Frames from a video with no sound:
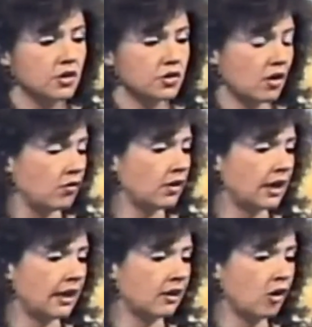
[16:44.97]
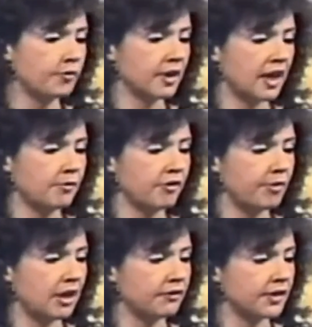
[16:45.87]
So I hope that I am of
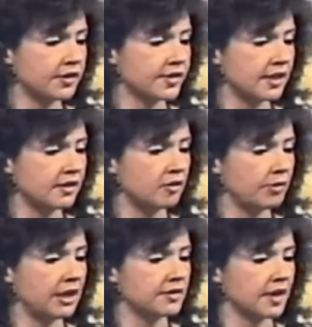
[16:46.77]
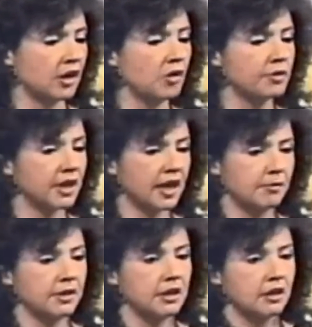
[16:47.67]
benefit to sentient beings, and I hope that I
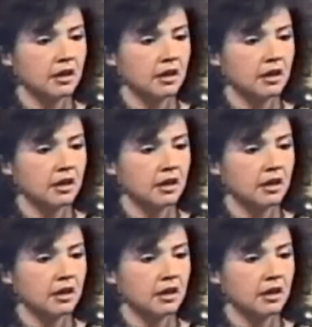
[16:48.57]
am